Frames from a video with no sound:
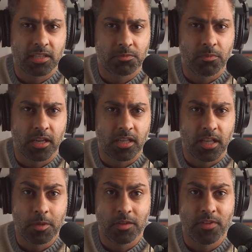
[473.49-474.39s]
this money, let
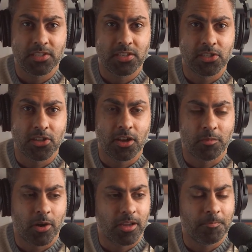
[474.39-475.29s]
me invest in the stock
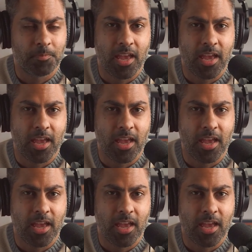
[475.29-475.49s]
market.